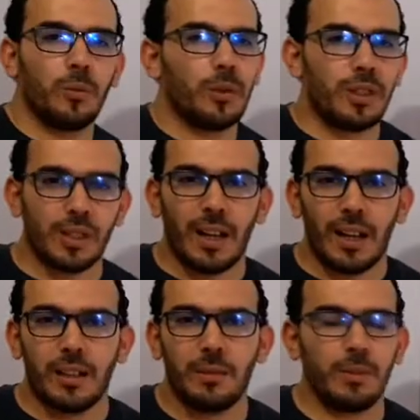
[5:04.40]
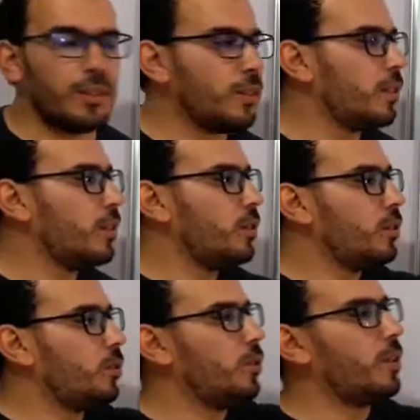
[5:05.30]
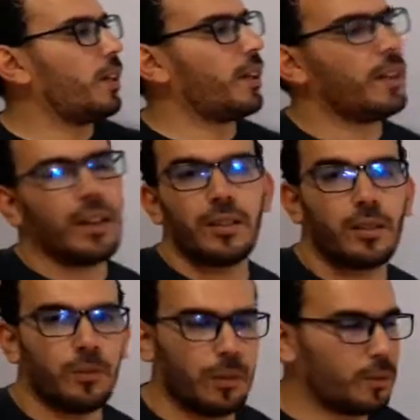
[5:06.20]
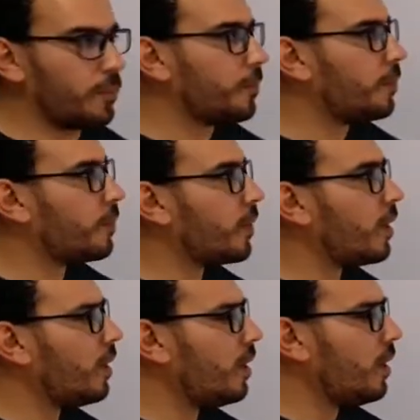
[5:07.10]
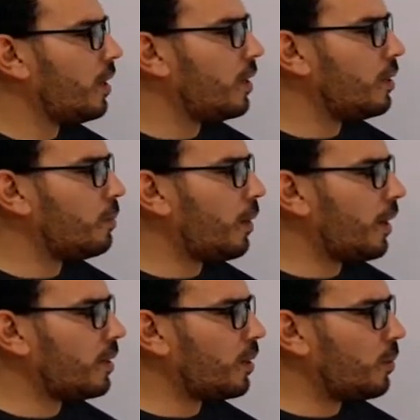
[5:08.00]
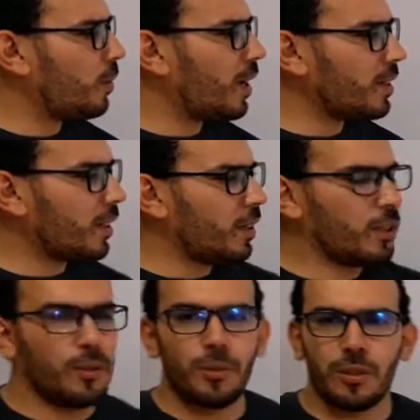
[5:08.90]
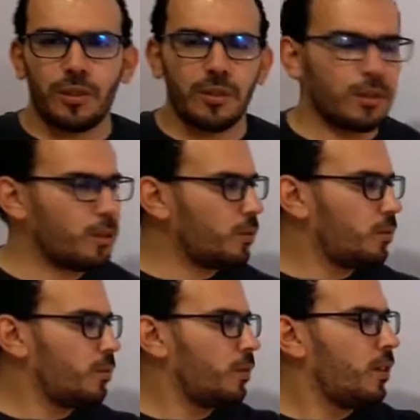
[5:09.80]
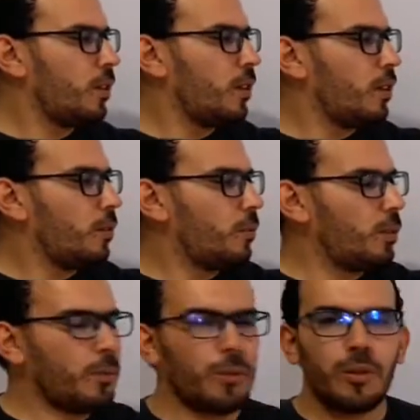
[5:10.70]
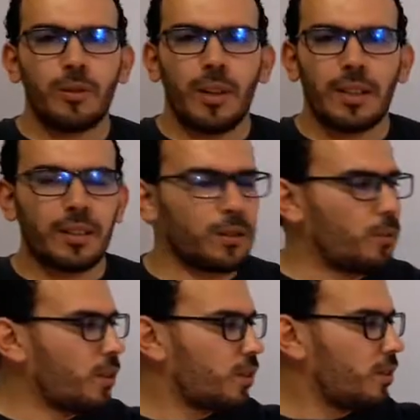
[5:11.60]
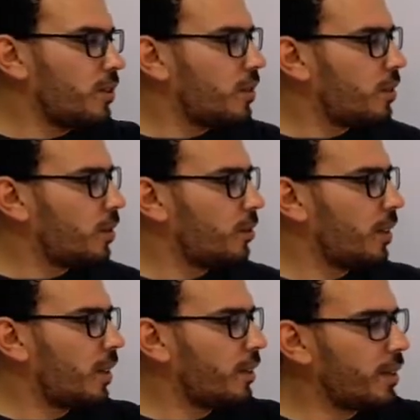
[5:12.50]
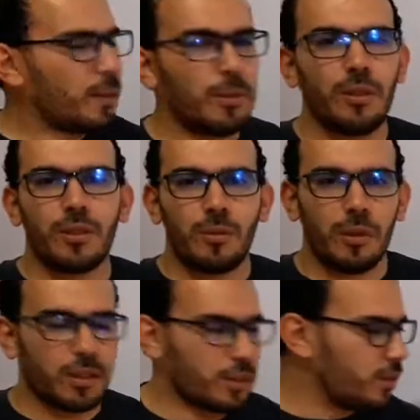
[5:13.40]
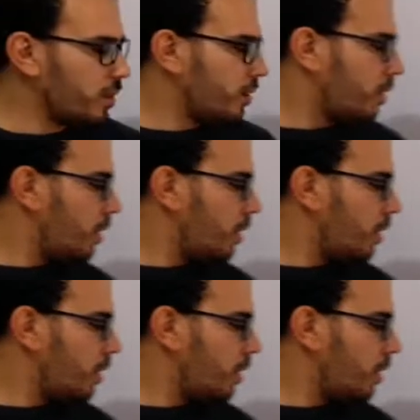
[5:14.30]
which animal do you like, and so on. Right, so as a conclusion, so when we want to ask questions, so there are WH questions.